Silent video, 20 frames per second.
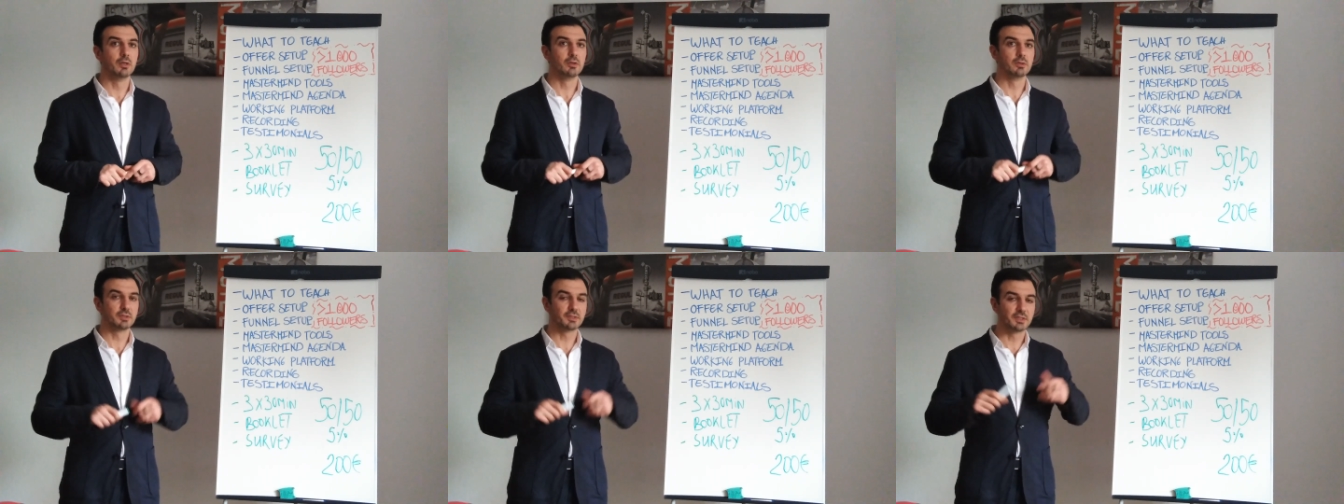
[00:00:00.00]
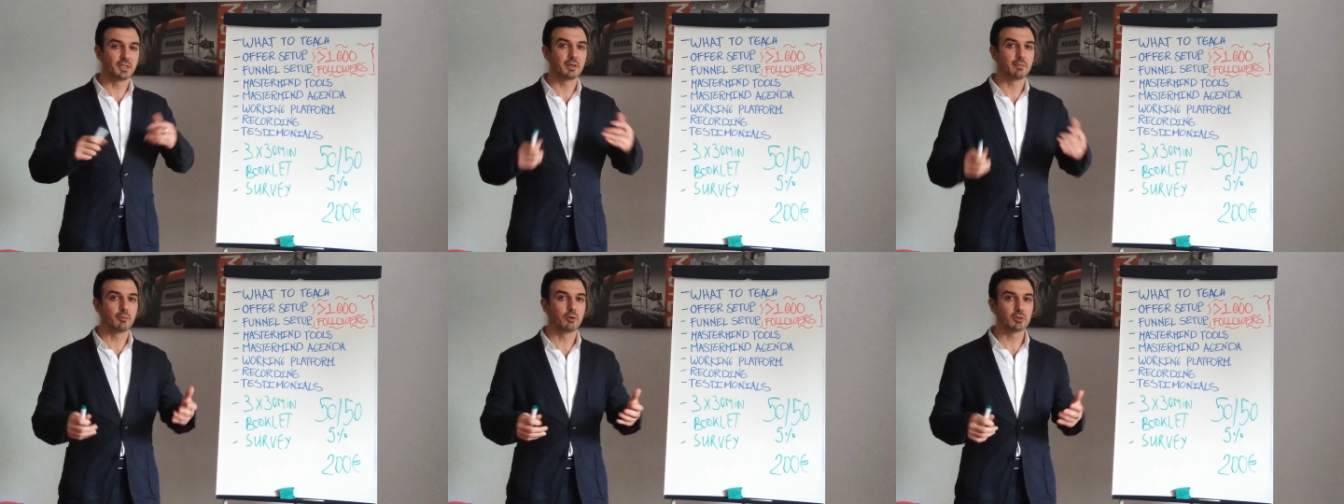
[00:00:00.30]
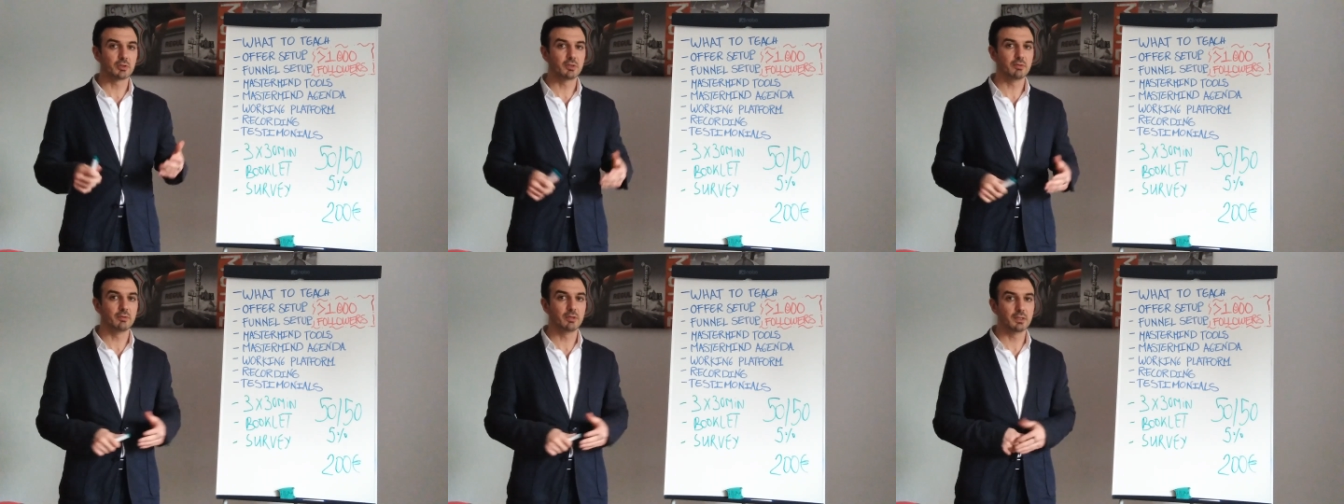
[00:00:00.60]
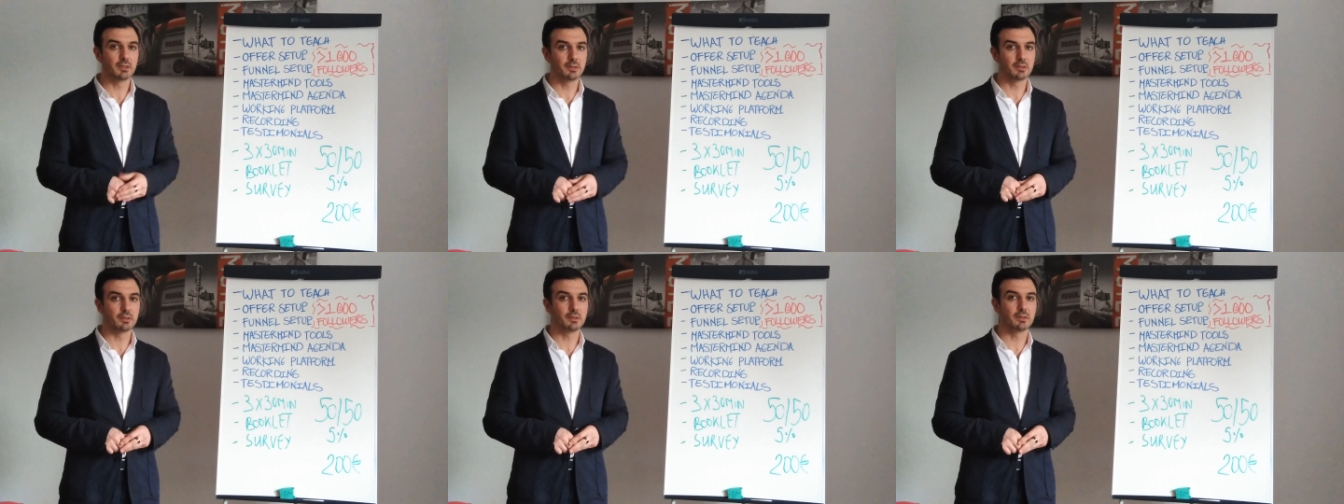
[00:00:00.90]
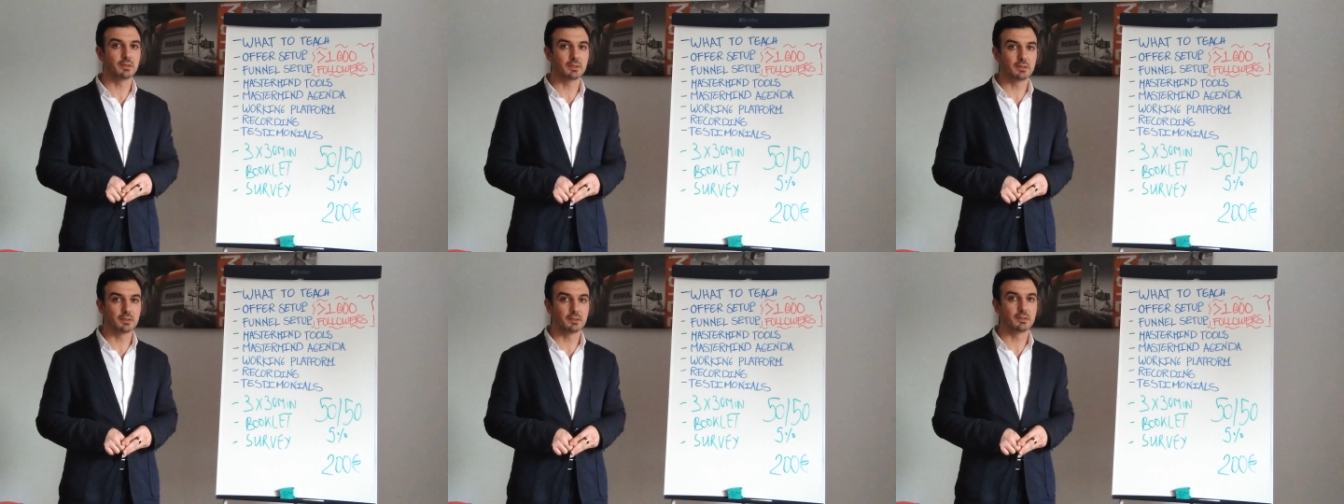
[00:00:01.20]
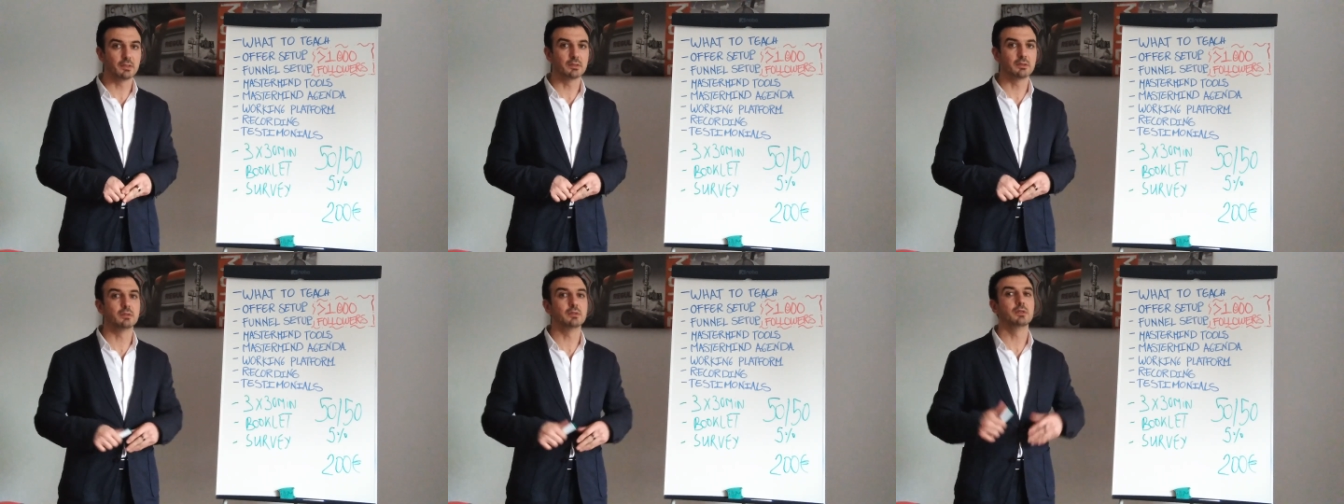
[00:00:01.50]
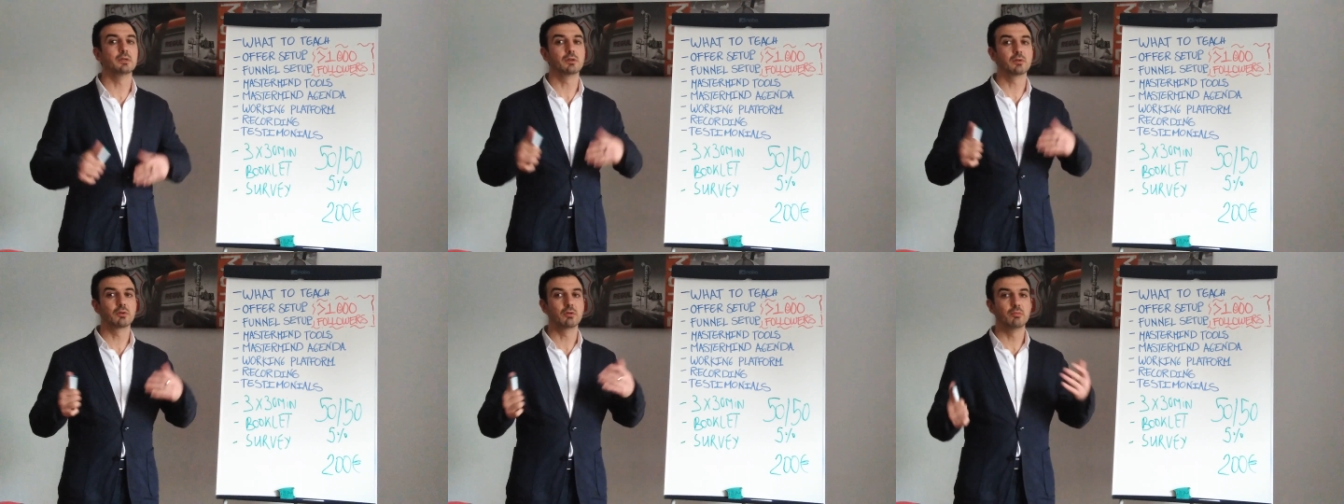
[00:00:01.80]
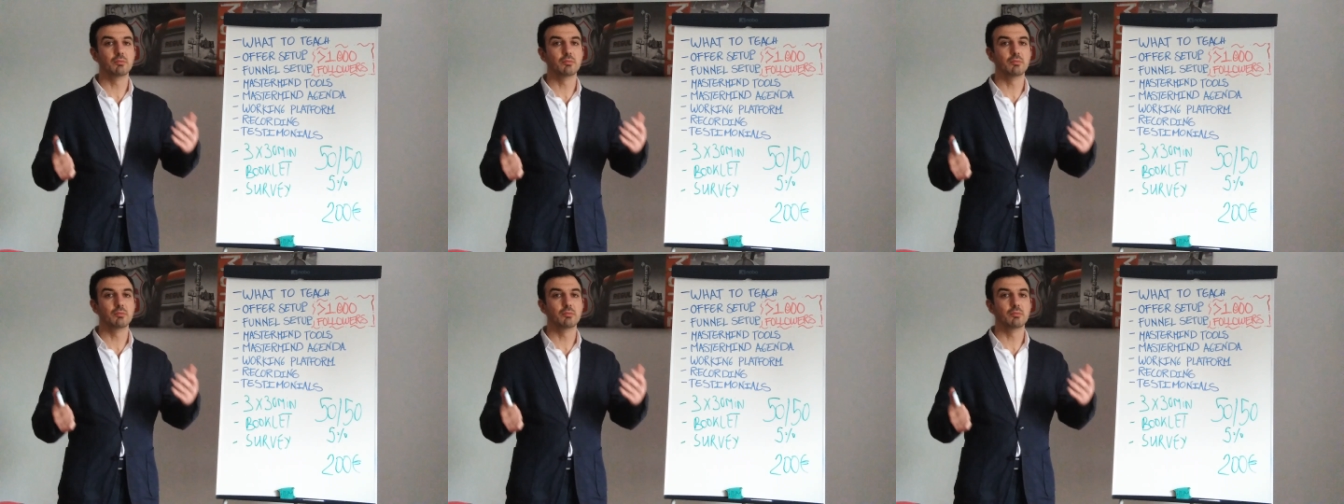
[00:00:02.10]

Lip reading: stay motivated until